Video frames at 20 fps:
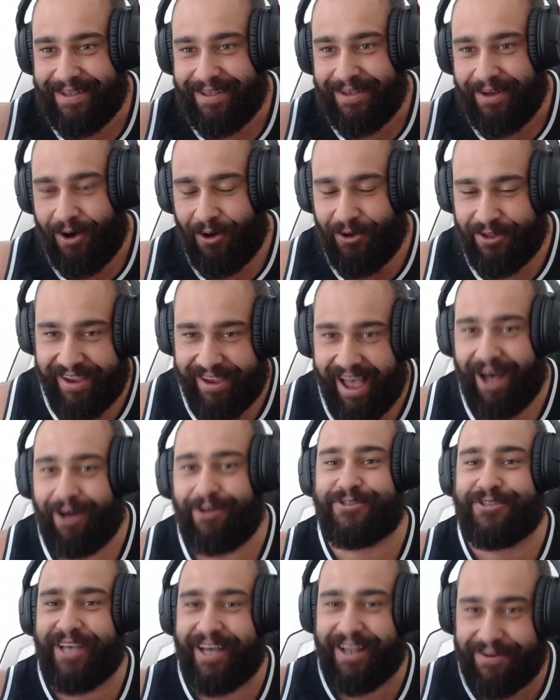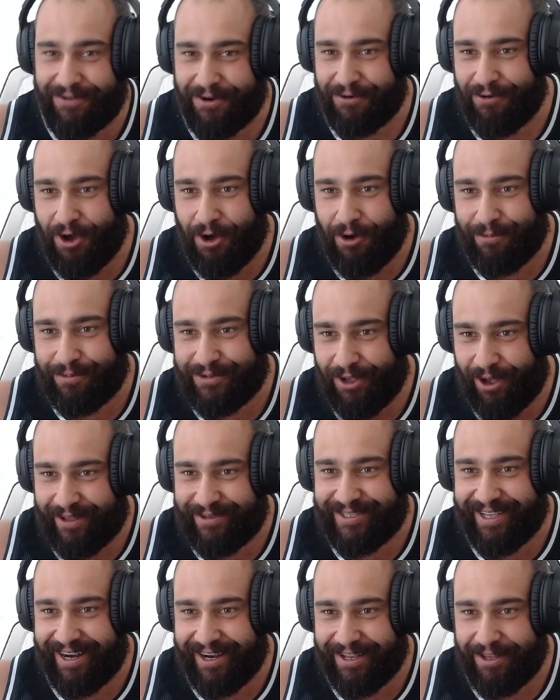On the outside of the ropes,
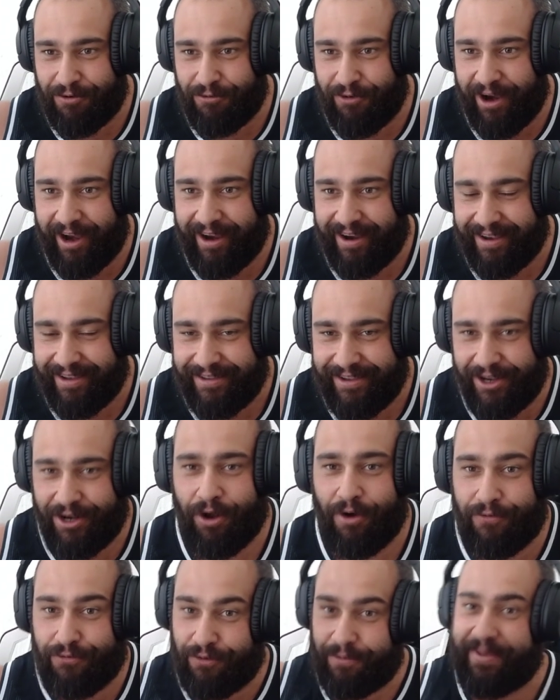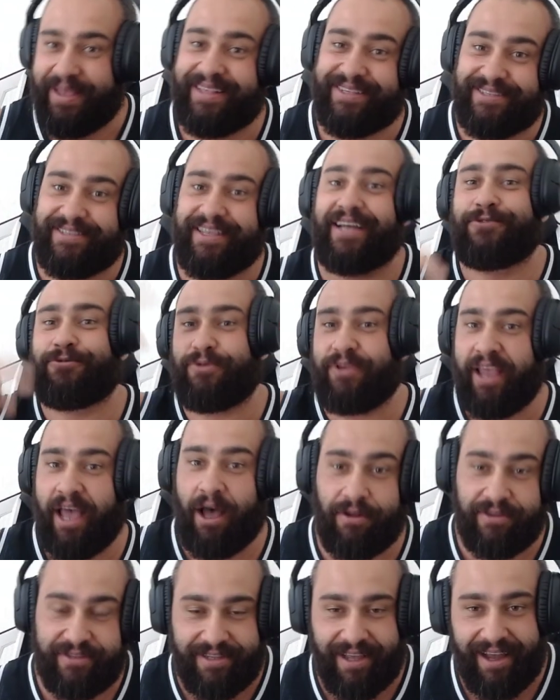outside of the ring, you know, from inside to the
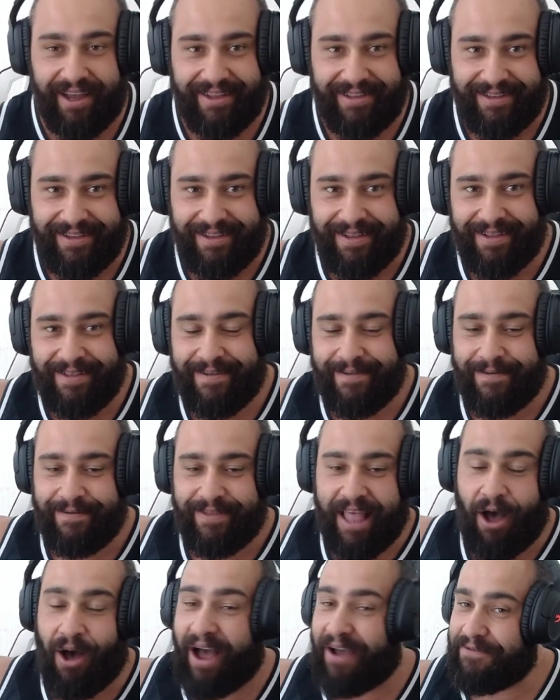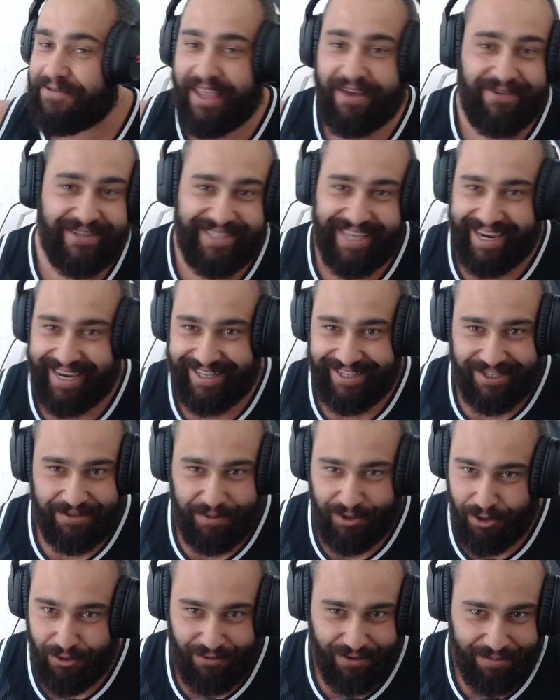outside. Now, I've never taken this
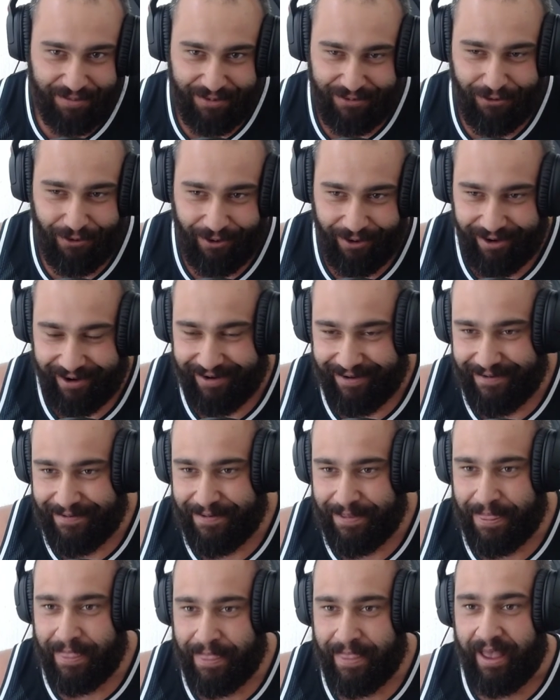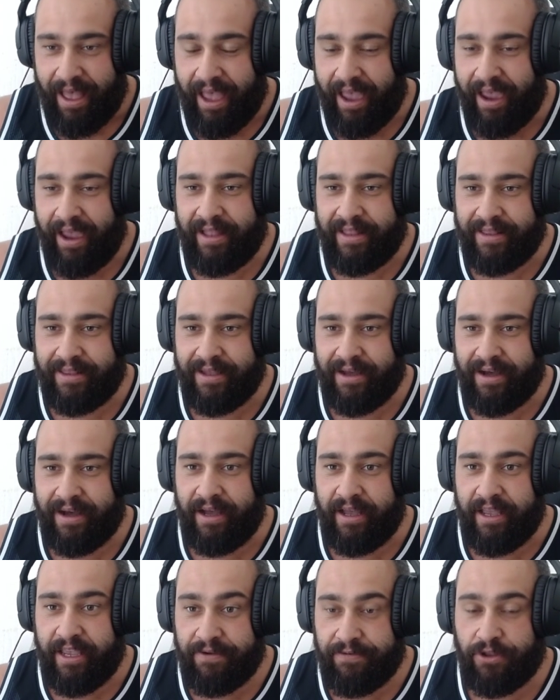maneuver before. And
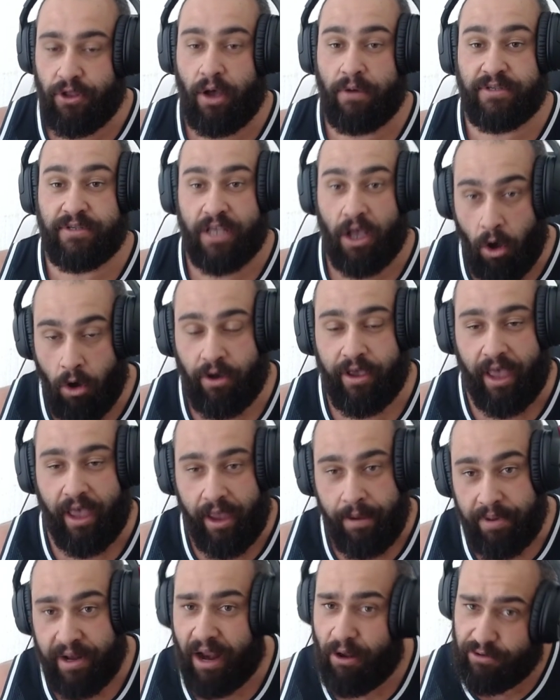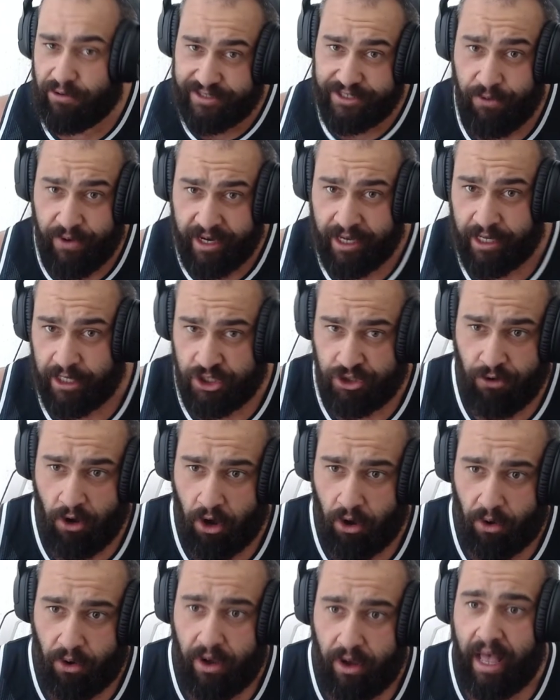even though I was like, okay, but I was still in
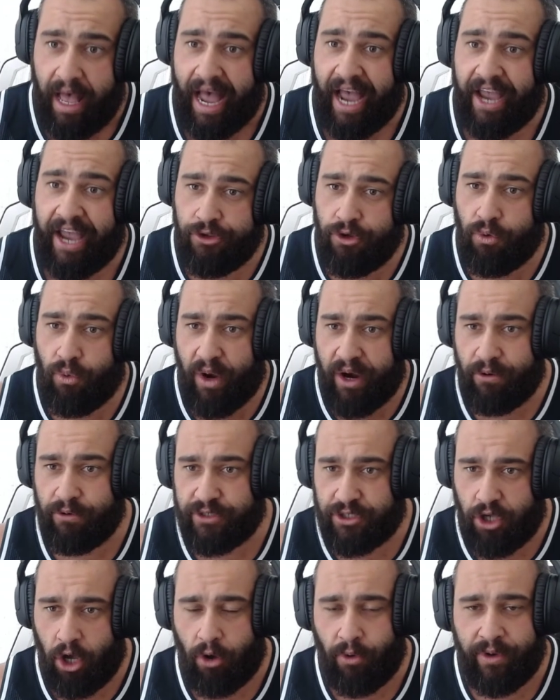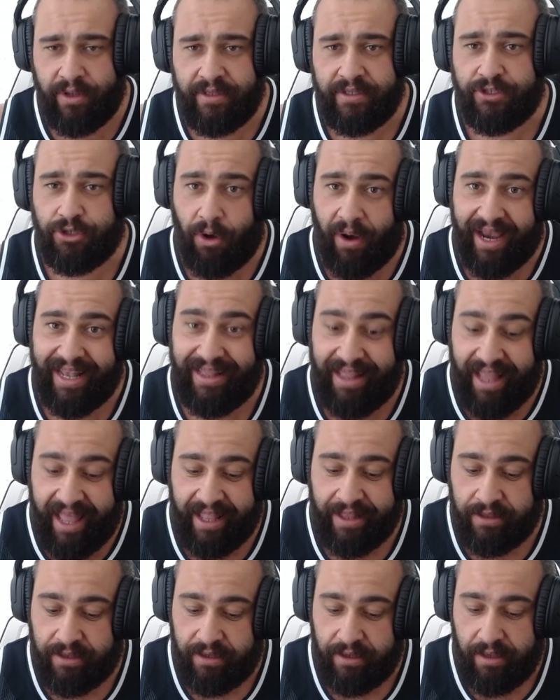control. I knew where I was going. So I
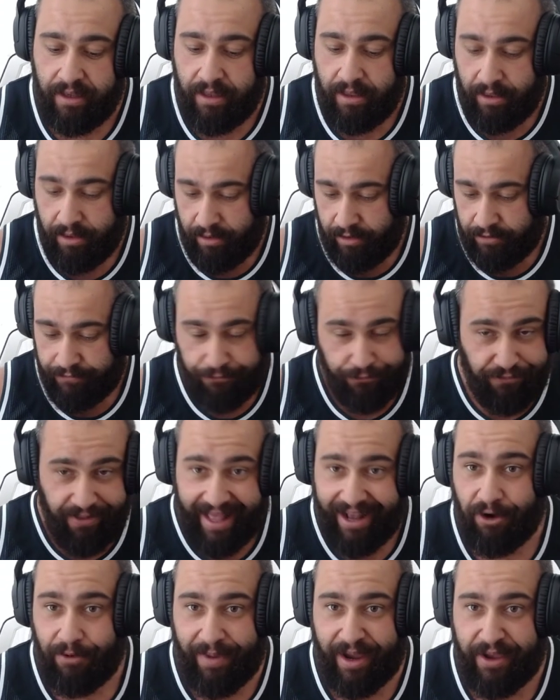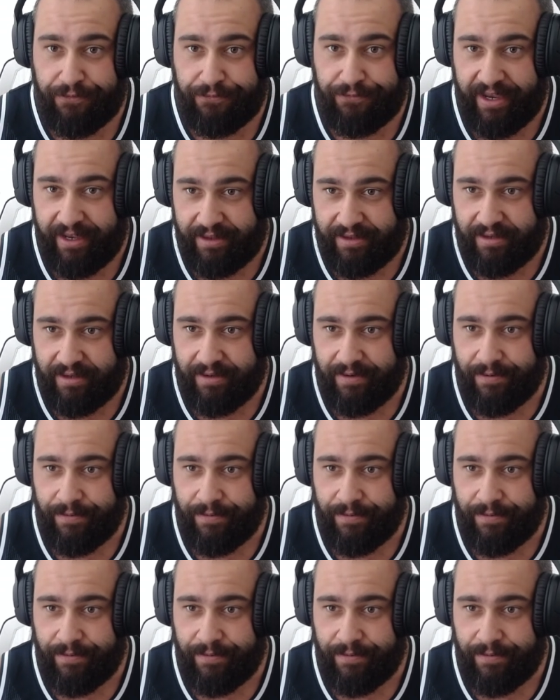land flat on my feet.